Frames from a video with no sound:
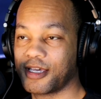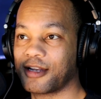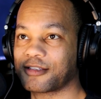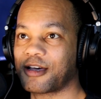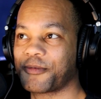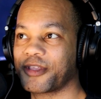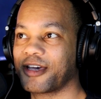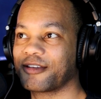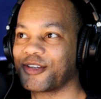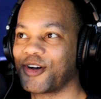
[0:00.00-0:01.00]
And on top of
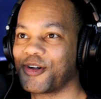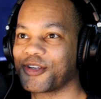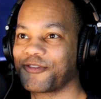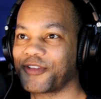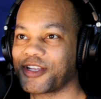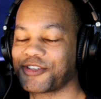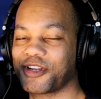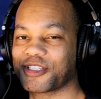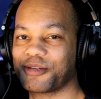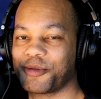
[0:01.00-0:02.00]
that, all your flight
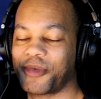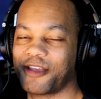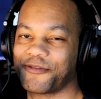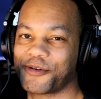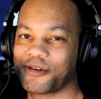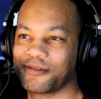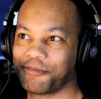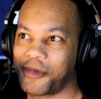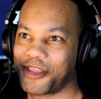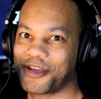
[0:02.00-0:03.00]
training is going to be paid for
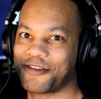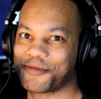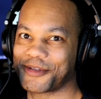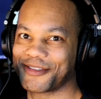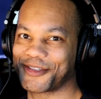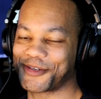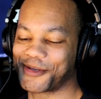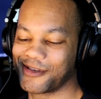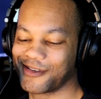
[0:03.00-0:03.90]
by the government, so